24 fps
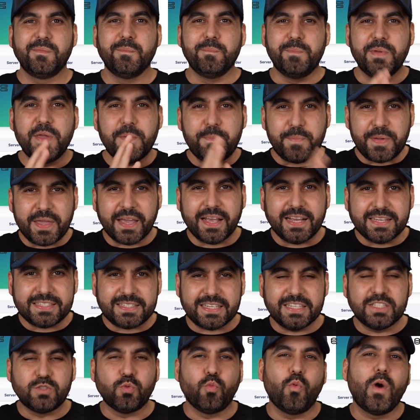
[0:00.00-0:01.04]
VPS
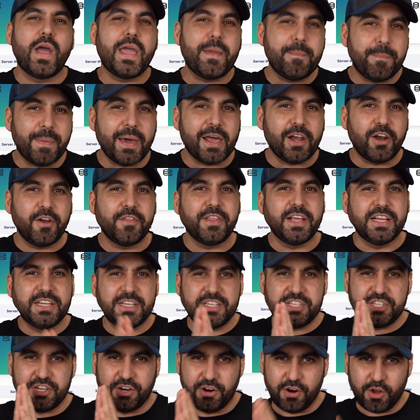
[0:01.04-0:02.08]
is way better
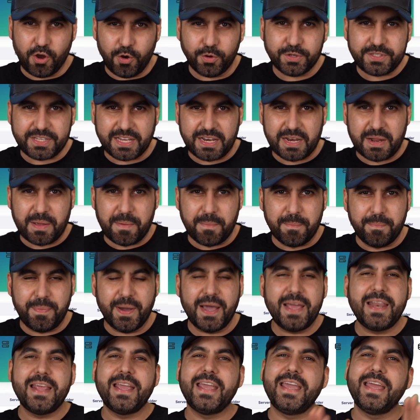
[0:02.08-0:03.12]
than shared hosting,
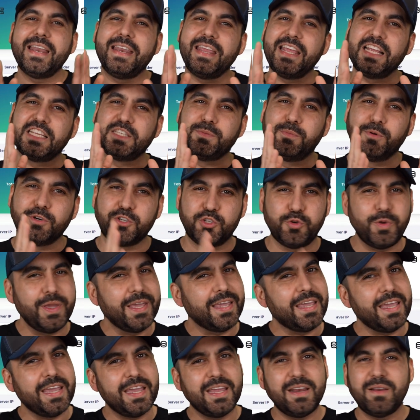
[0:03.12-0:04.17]
but it needs more
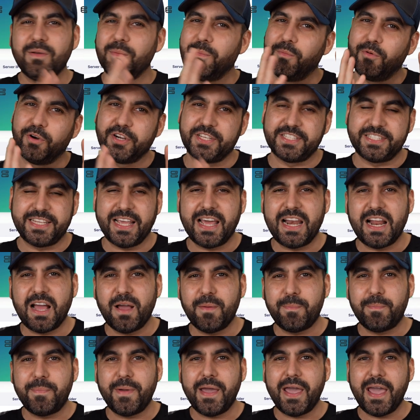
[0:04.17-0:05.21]
tweaking, more
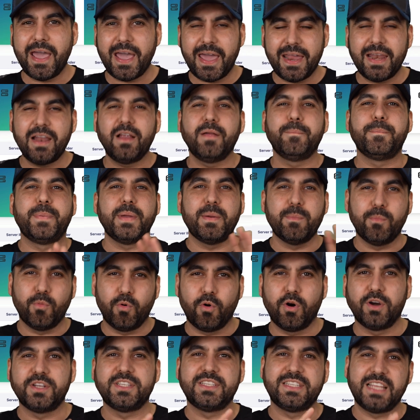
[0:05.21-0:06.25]
setup, and a bit
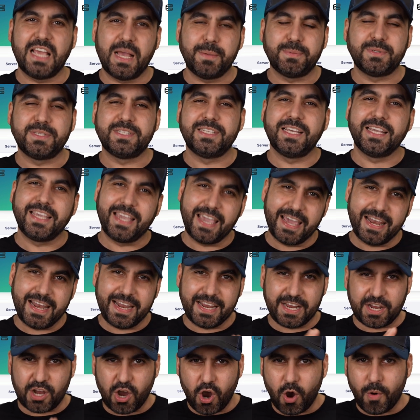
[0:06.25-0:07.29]
more steps to get
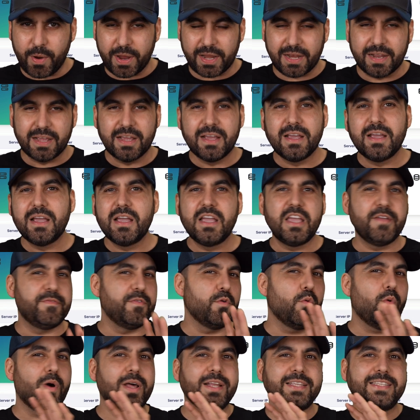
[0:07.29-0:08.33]
it going. If
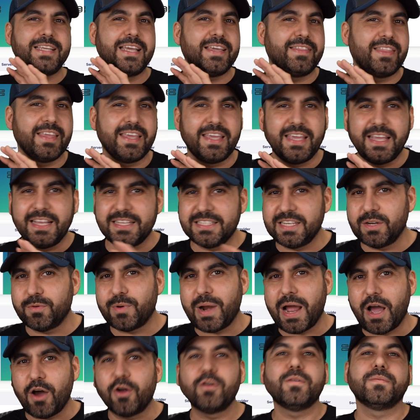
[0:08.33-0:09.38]
you want to take the easy
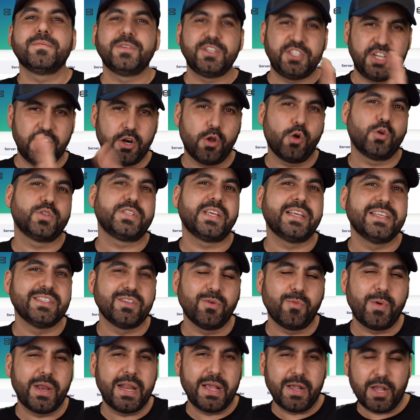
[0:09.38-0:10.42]
route, shared hosting is
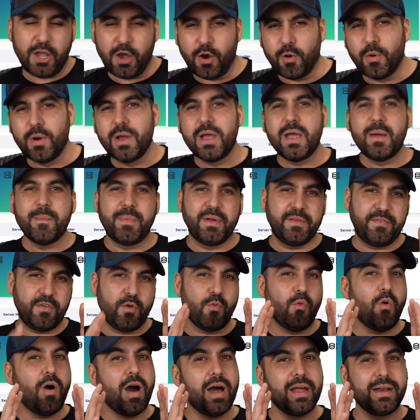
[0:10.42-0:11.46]
the way to go. But if
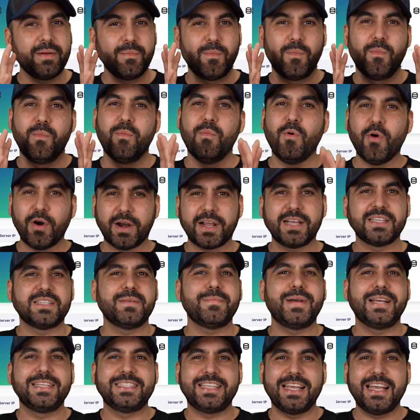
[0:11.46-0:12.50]
you want more
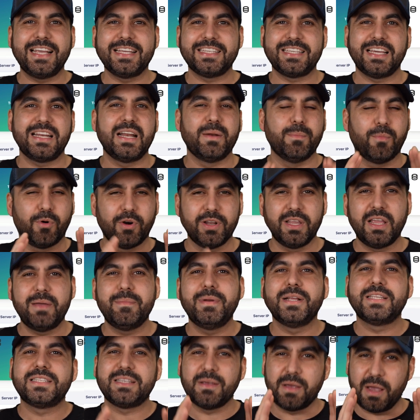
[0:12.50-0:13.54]
customization and more
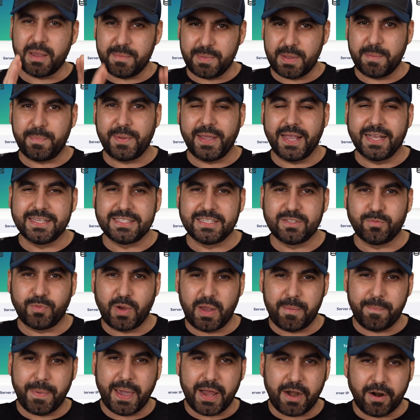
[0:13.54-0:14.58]
limits, a VPS is
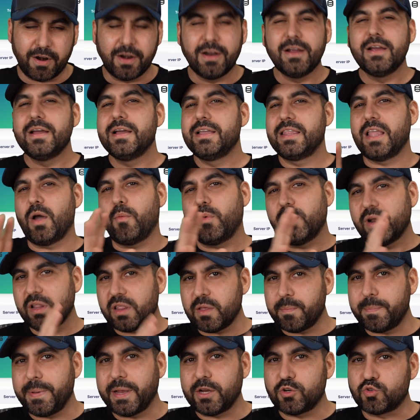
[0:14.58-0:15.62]
way better. Now, one of
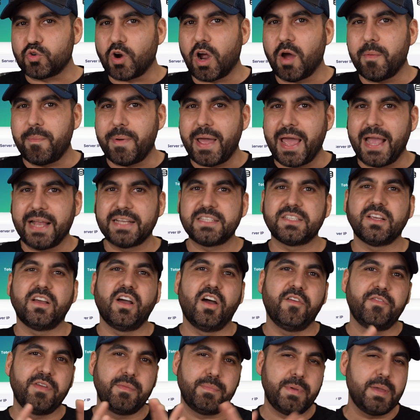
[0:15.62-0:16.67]
the big drawbacks
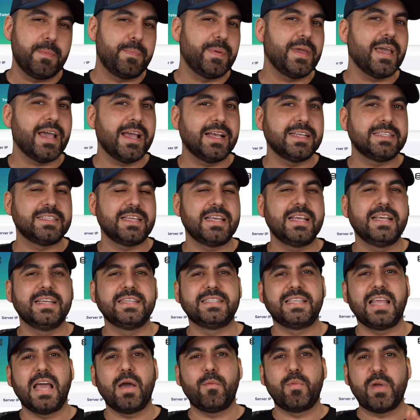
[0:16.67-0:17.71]
of a VPS
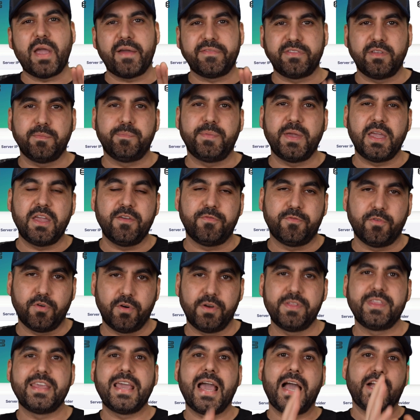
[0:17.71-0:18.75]
is that we have to pay
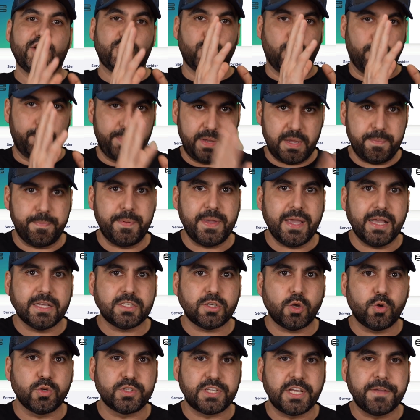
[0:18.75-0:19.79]
for the actual
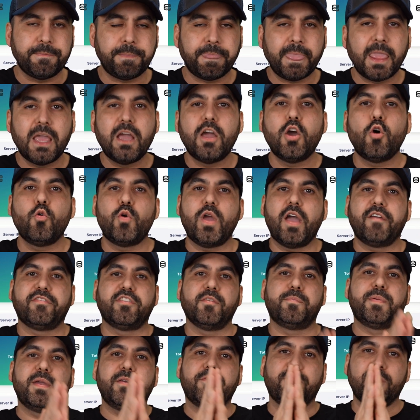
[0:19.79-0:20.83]
VPS hosting, we have
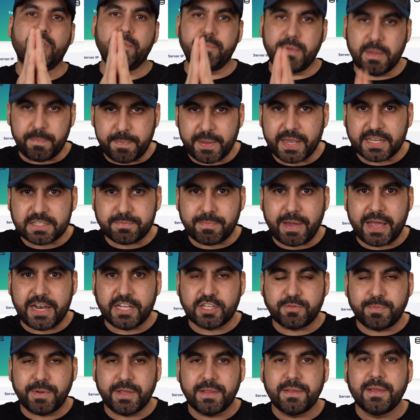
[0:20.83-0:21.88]
to pay for the VPS
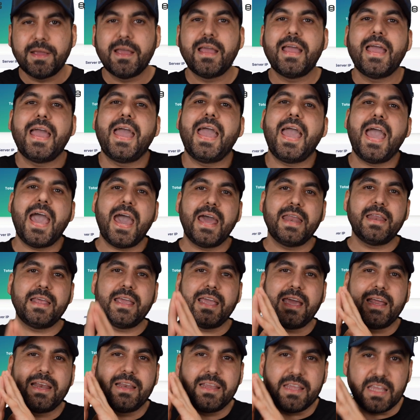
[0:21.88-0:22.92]
management, and
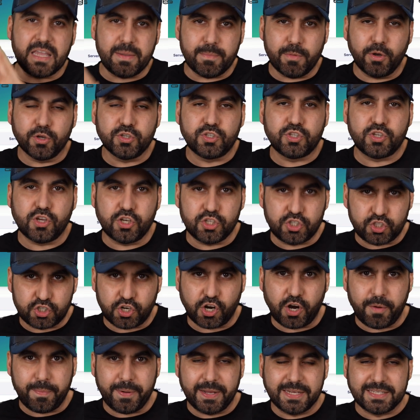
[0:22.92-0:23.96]
an email
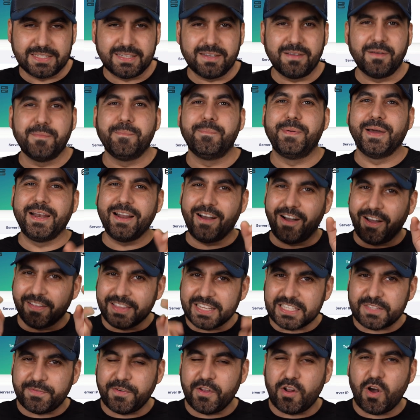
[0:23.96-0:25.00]
service. But on
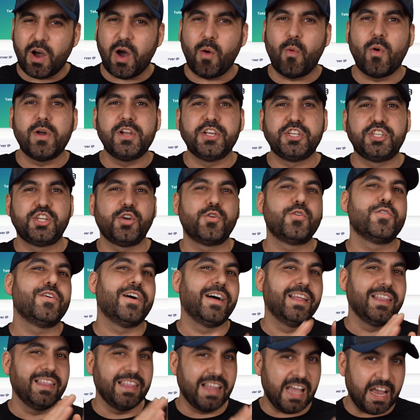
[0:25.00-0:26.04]
this video, I want to show you
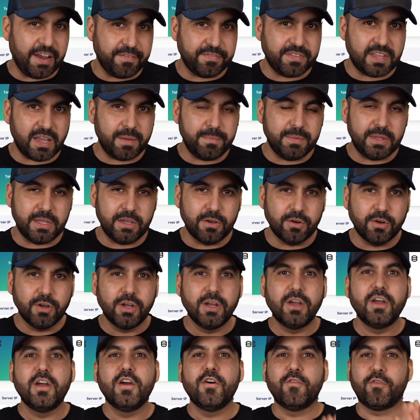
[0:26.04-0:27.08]
a lifetime
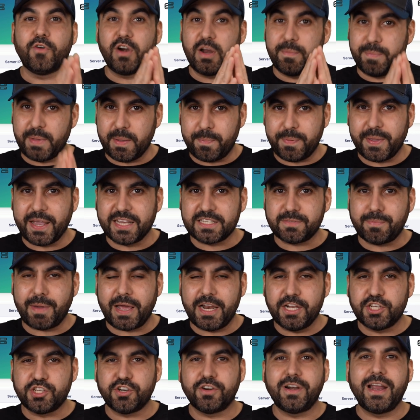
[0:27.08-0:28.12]
deal for a VPS
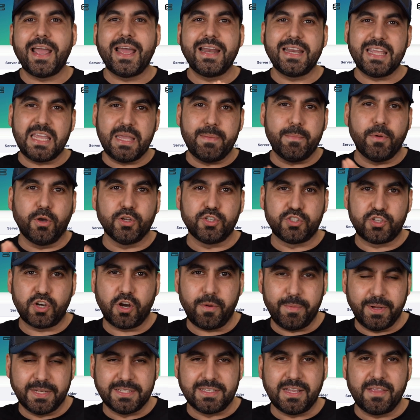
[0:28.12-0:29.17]
manager and email
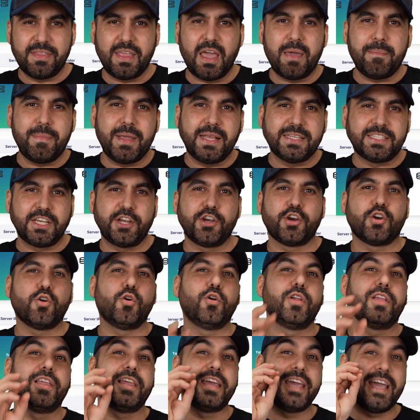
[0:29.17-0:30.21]
service. That means that you're
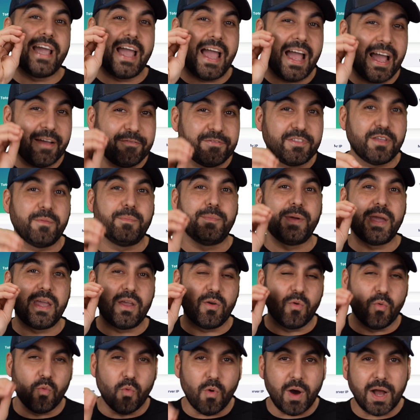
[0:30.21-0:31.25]
going to only have to
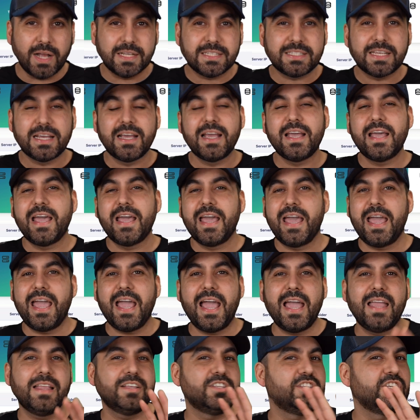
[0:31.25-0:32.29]
pay once
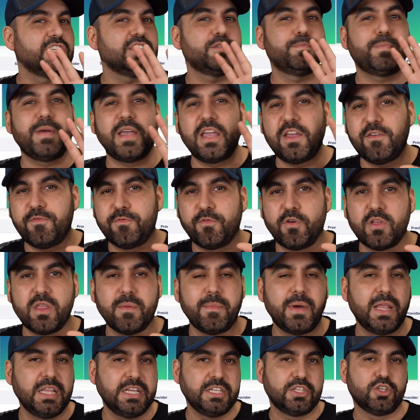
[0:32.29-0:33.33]
and just pay for the
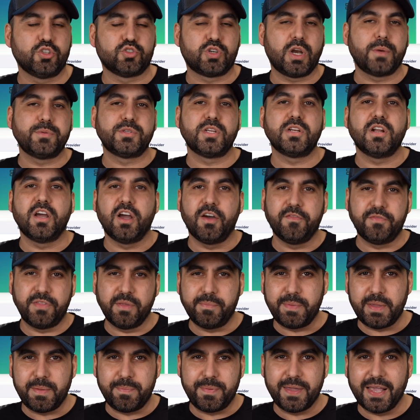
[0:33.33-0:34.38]
monthly subscription of the
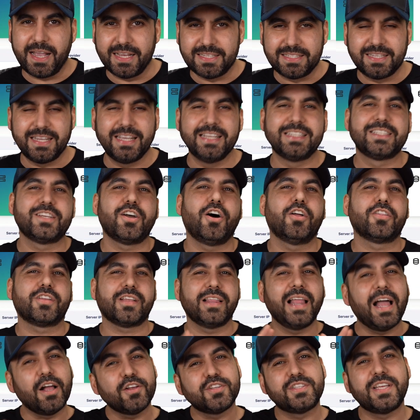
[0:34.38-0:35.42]
VPS. It's called
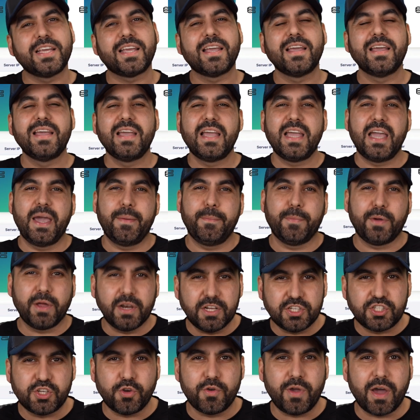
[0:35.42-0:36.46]
CloudStick. I'm going
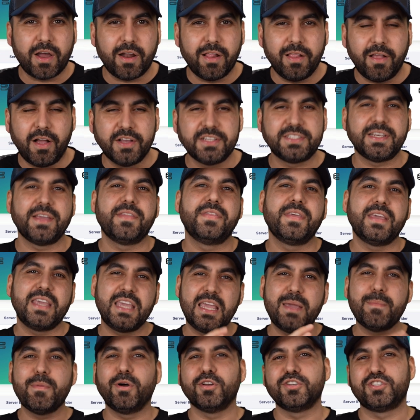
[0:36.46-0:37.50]
to show you how to launch the
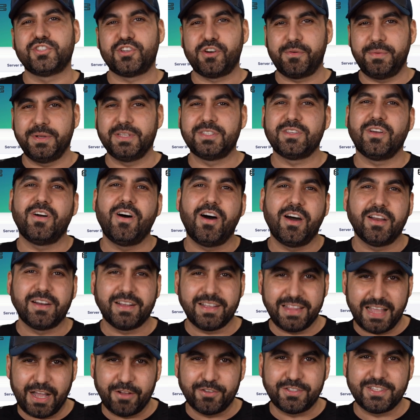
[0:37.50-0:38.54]
email service on
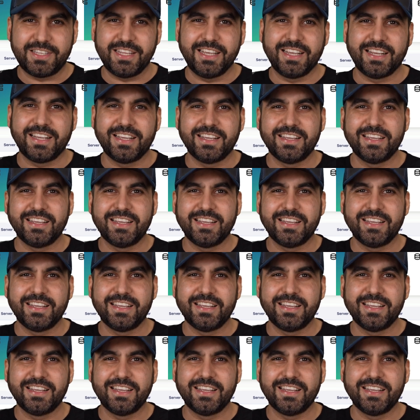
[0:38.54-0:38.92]
CloudStick.